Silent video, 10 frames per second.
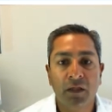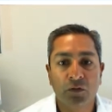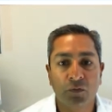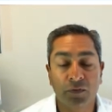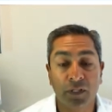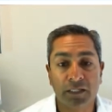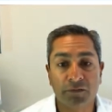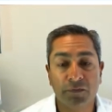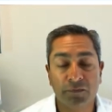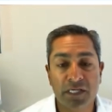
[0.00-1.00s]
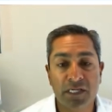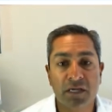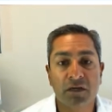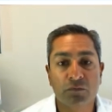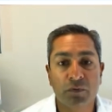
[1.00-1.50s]
So over the last 15
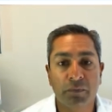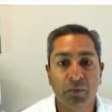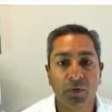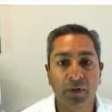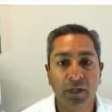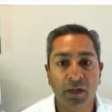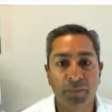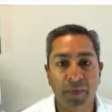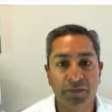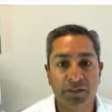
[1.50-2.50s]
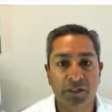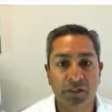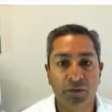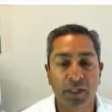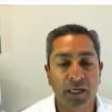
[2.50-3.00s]
years, we've been working on methods to
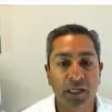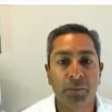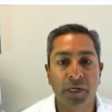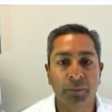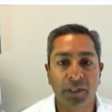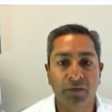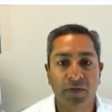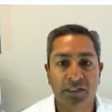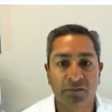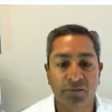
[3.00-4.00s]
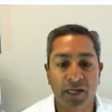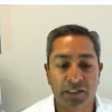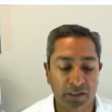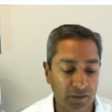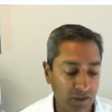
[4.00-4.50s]
do that in a minimally invasive
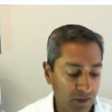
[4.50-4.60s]
fashion.